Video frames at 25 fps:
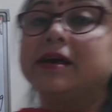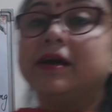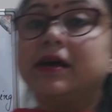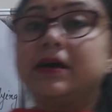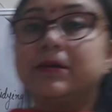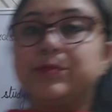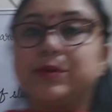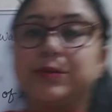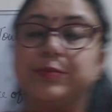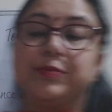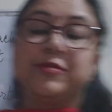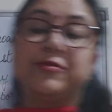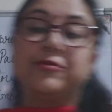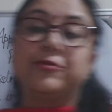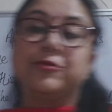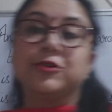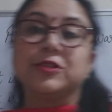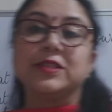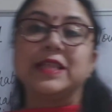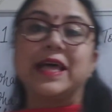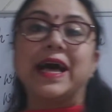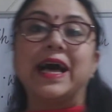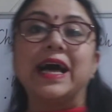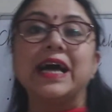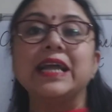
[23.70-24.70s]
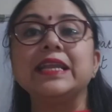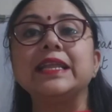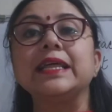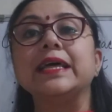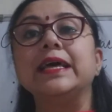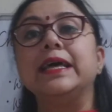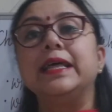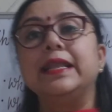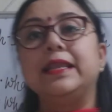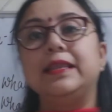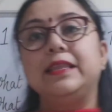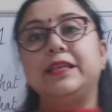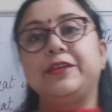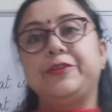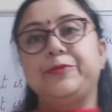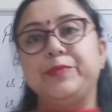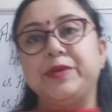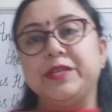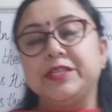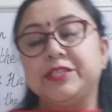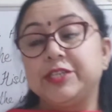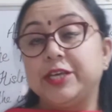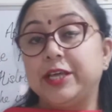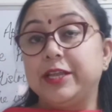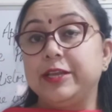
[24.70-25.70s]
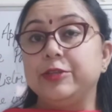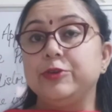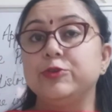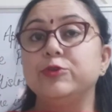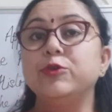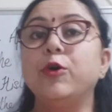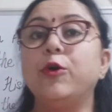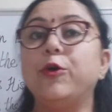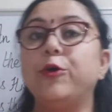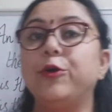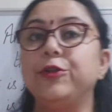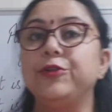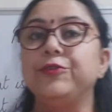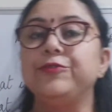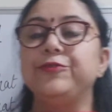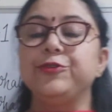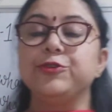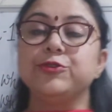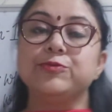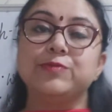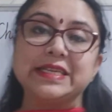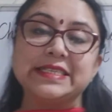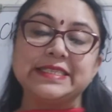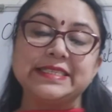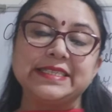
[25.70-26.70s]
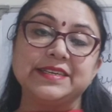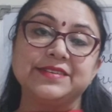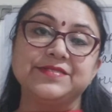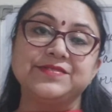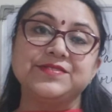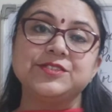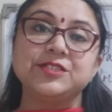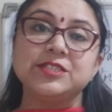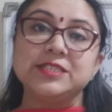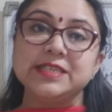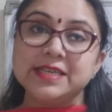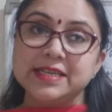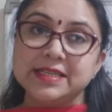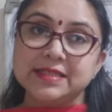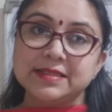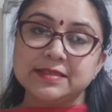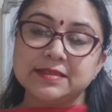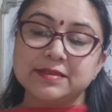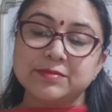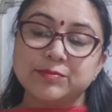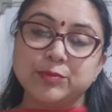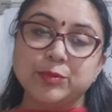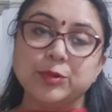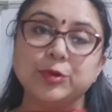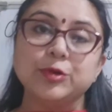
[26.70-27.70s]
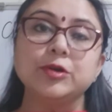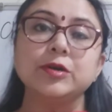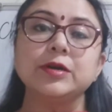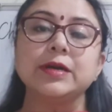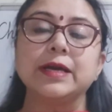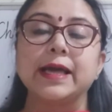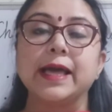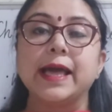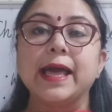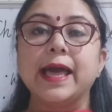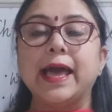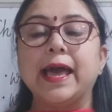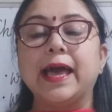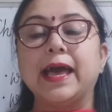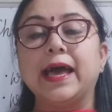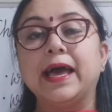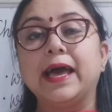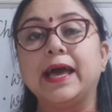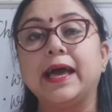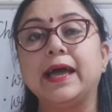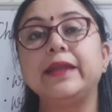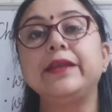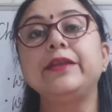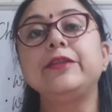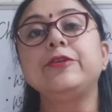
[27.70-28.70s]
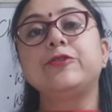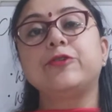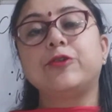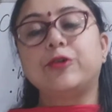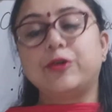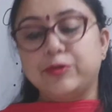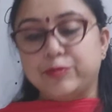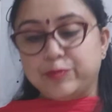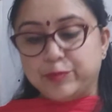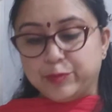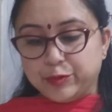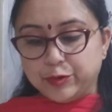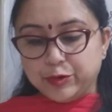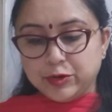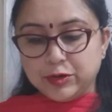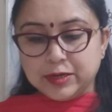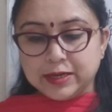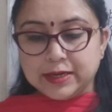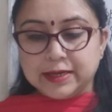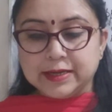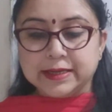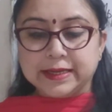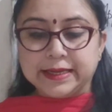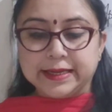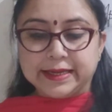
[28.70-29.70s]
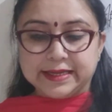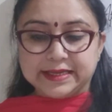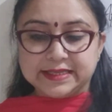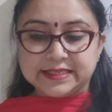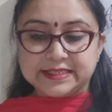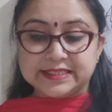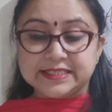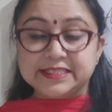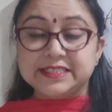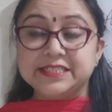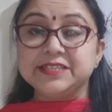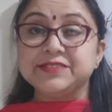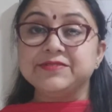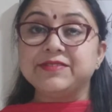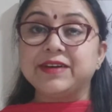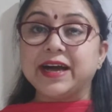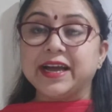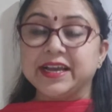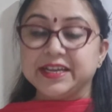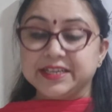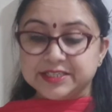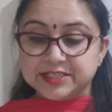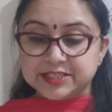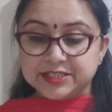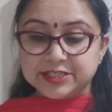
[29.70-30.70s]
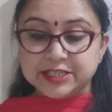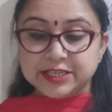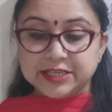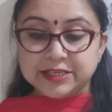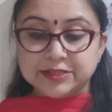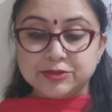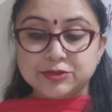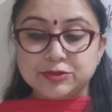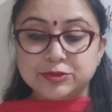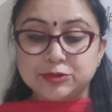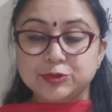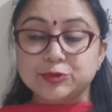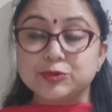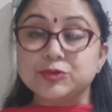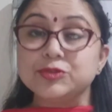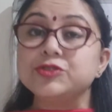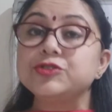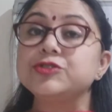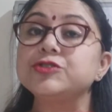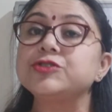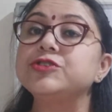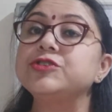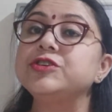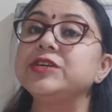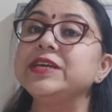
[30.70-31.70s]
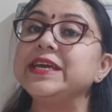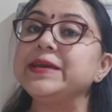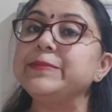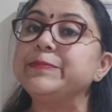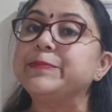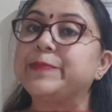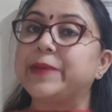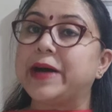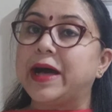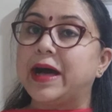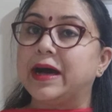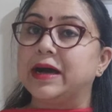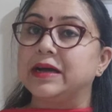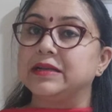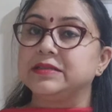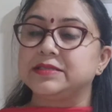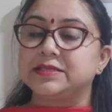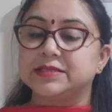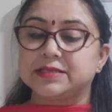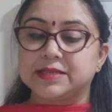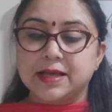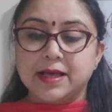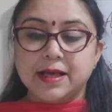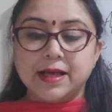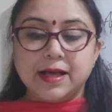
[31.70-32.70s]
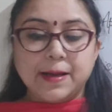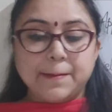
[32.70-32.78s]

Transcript: But before that, let me tell you, all of you must have seen the book, and your book is divided into three parts.